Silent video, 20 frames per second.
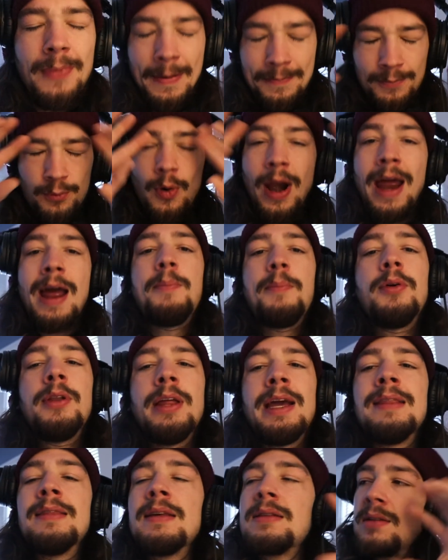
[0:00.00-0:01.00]
I'm
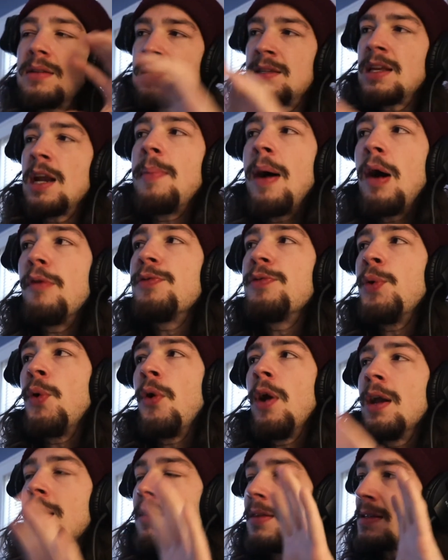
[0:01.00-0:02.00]
rambling. This isn't about
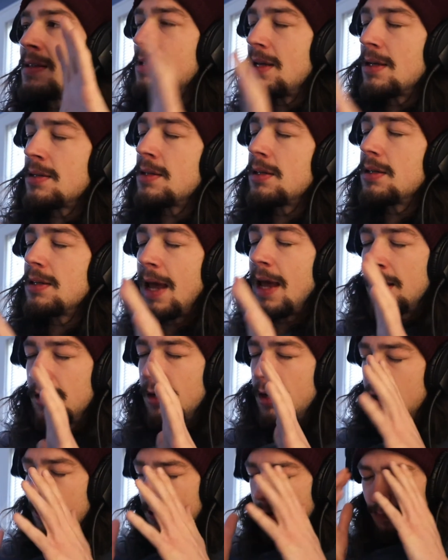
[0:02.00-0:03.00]
flooring. This isn't Taylor.